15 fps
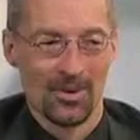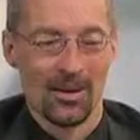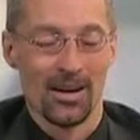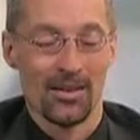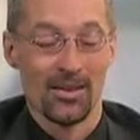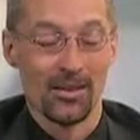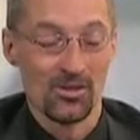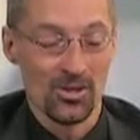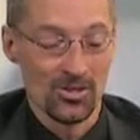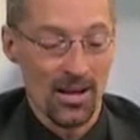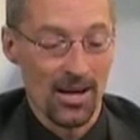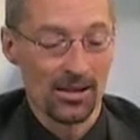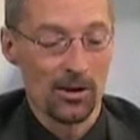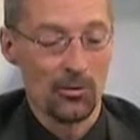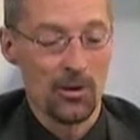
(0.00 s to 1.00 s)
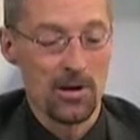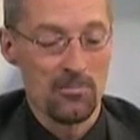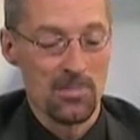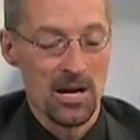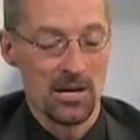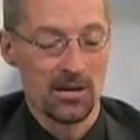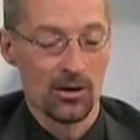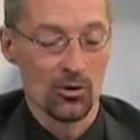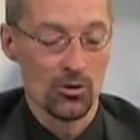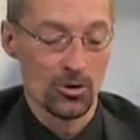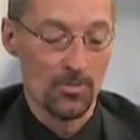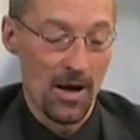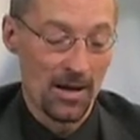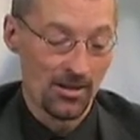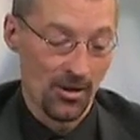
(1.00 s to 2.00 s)
Yeah, that's exactly right, Mike. And it goes
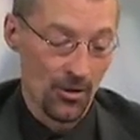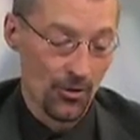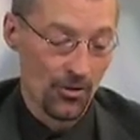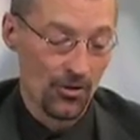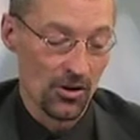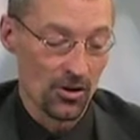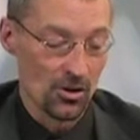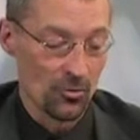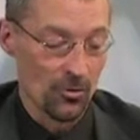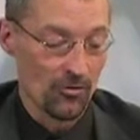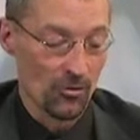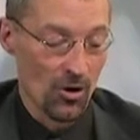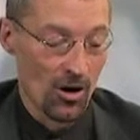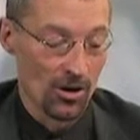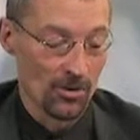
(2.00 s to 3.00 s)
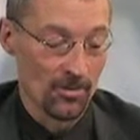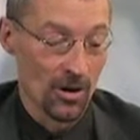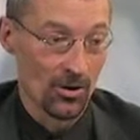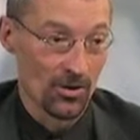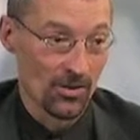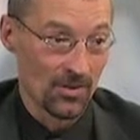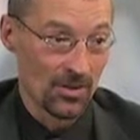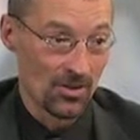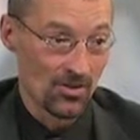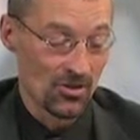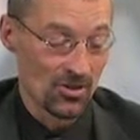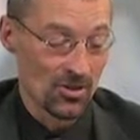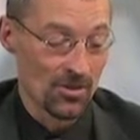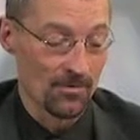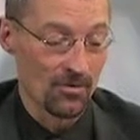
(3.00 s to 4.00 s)
back to other things that we've talked about in
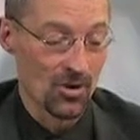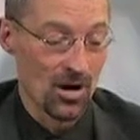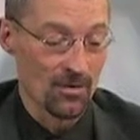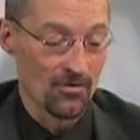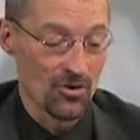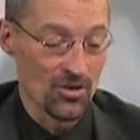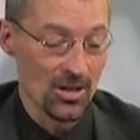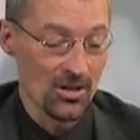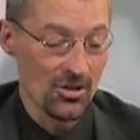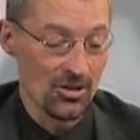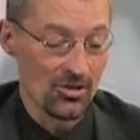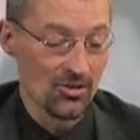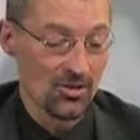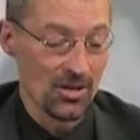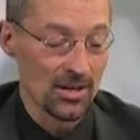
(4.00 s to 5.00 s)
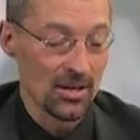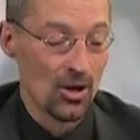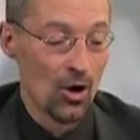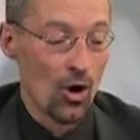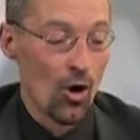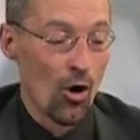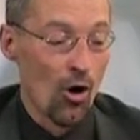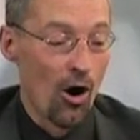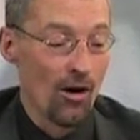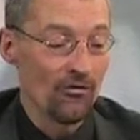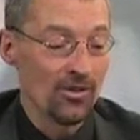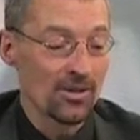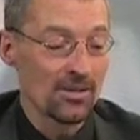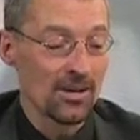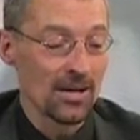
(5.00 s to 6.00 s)
these uh, conversations, that
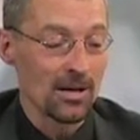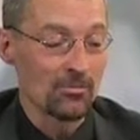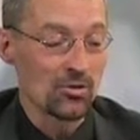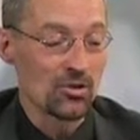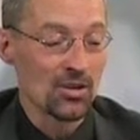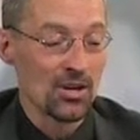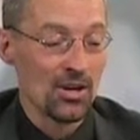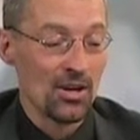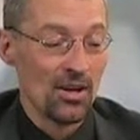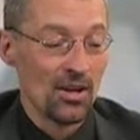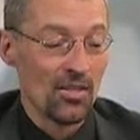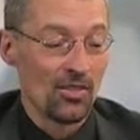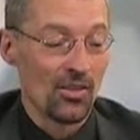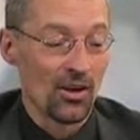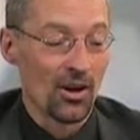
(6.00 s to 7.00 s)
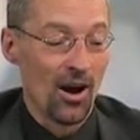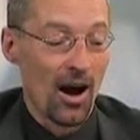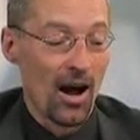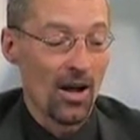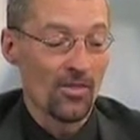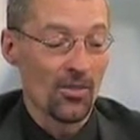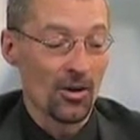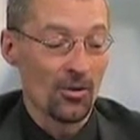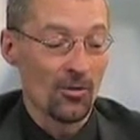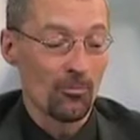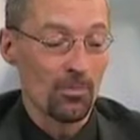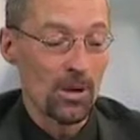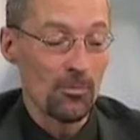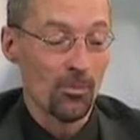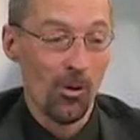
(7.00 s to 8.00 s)
oftentimes the God that
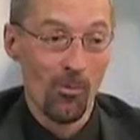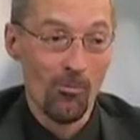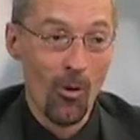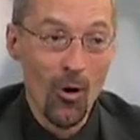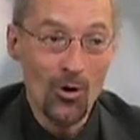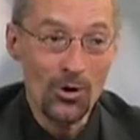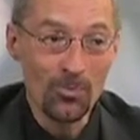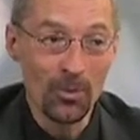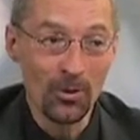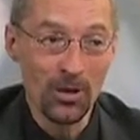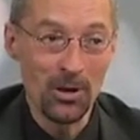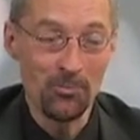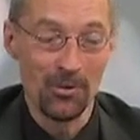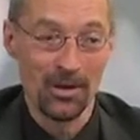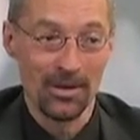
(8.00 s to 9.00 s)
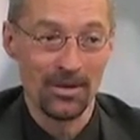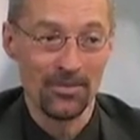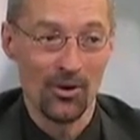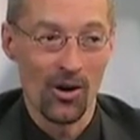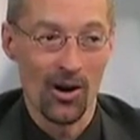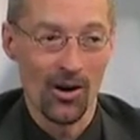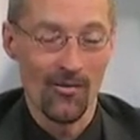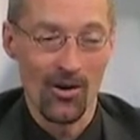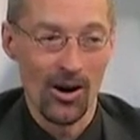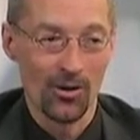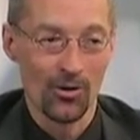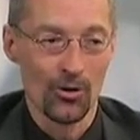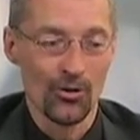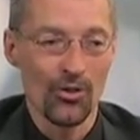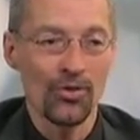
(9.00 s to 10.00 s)
people most believe in, in their heart of
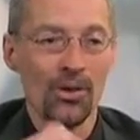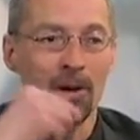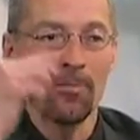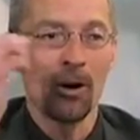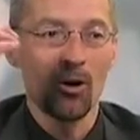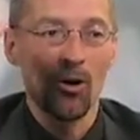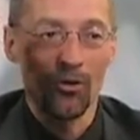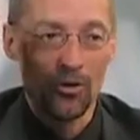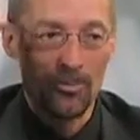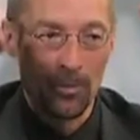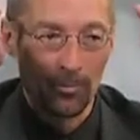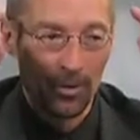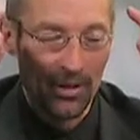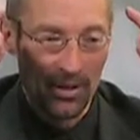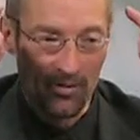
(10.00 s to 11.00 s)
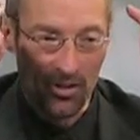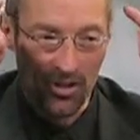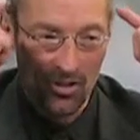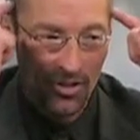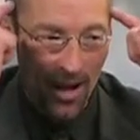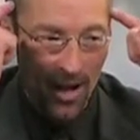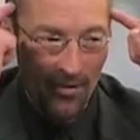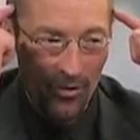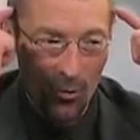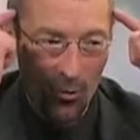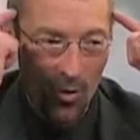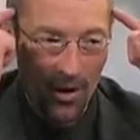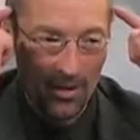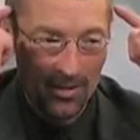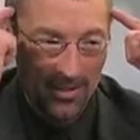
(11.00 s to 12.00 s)
heart. You know, the thing about ultimate beliefs, it's not the
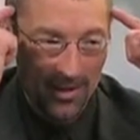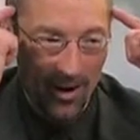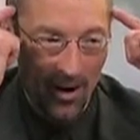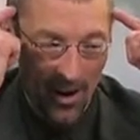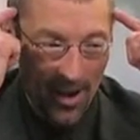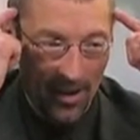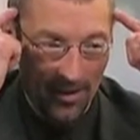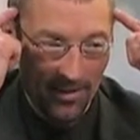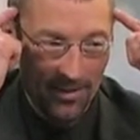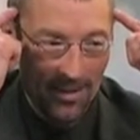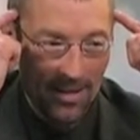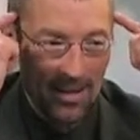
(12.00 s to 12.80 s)
ones in our head.